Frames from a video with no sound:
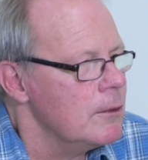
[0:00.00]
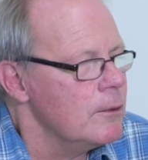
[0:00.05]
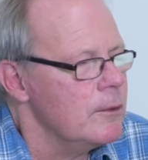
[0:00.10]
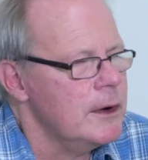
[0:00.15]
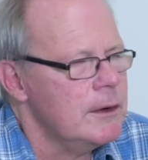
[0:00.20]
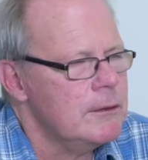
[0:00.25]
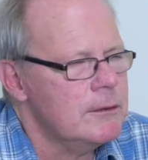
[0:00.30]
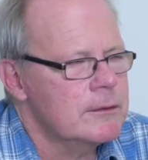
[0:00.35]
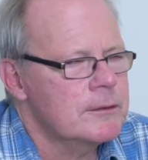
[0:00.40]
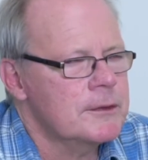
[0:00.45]

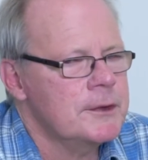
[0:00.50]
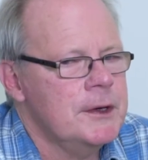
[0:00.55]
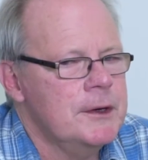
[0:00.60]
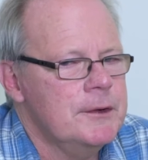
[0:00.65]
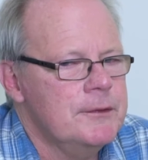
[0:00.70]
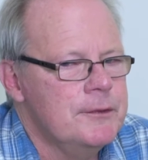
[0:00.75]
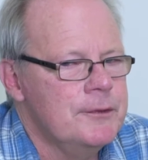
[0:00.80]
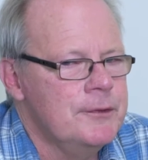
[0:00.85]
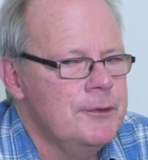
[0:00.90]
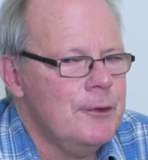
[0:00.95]
Well,
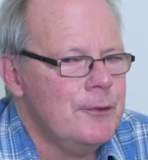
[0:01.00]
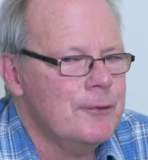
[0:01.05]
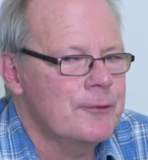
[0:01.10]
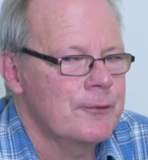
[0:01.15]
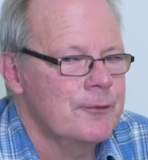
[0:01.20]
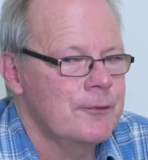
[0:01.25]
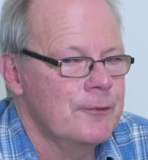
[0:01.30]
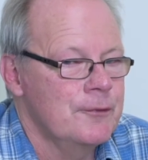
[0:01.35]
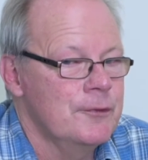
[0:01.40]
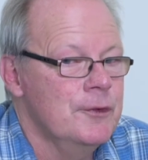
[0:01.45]

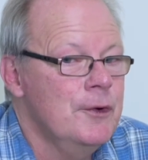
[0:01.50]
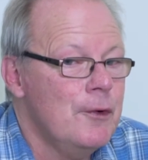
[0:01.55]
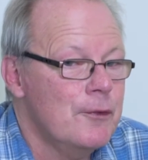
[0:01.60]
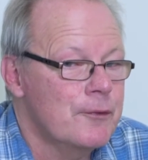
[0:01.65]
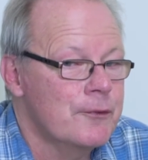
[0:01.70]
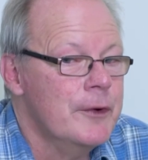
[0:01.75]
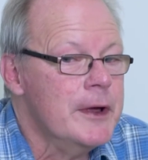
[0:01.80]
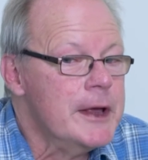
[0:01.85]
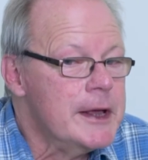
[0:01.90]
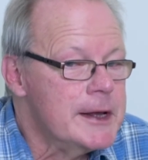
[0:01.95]

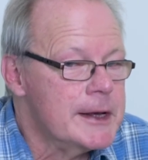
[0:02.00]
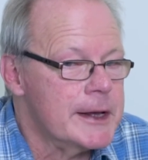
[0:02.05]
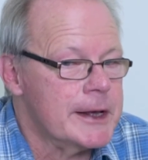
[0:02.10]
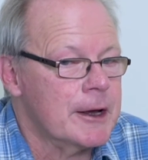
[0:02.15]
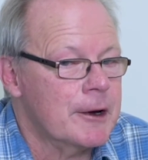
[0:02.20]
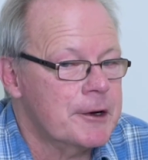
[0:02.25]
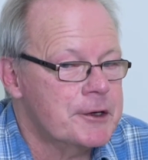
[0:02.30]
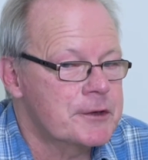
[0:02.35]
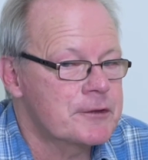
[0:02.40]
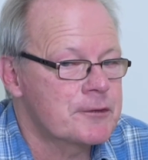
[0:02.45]
not
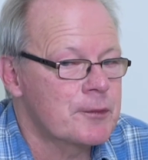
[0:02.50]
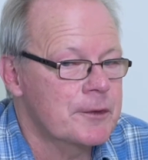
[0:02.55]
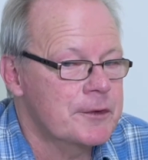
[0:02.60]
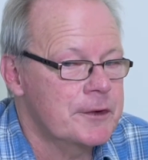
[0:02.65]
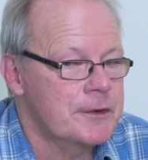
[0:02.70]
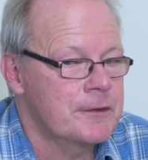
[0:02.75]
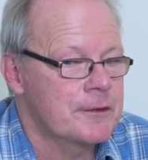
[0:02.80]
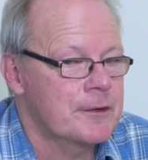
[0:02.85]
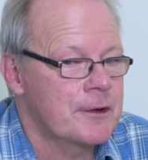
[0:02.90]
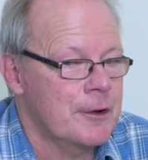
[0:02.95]
really. I just
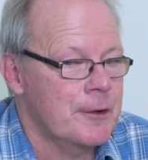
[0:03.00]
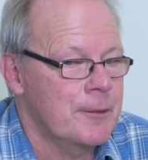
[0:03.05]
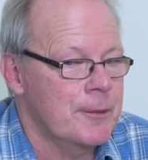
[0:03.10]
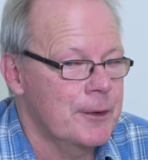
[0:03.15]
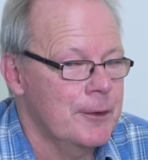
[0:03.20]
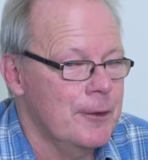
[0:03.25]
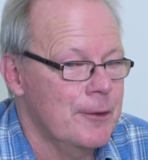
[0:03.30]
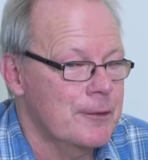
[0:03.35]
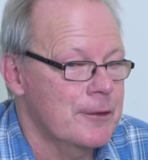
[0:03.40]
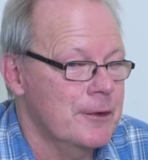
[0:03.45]
wanted to come
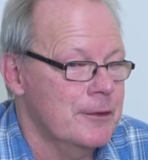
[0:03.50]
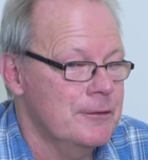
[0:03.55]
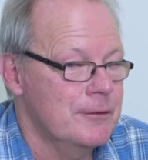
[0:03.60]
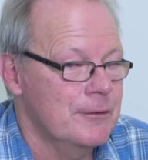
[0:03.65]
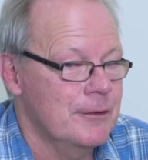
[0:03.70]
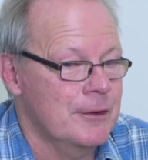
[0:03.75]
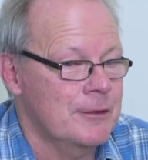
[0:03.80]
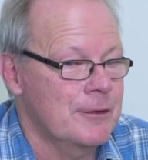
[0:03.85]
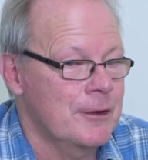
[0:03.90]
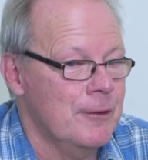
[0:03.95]
along
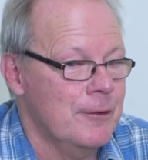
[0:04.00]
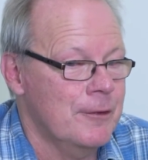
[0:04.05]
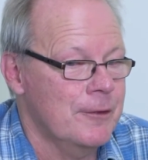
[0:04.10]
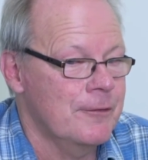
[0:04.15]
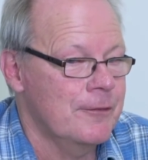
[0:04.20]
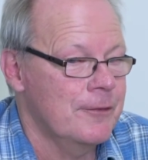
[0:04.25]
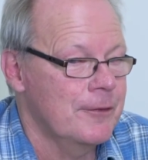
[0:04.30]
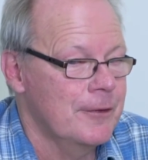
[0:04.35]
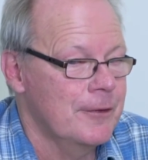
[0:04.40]
and kind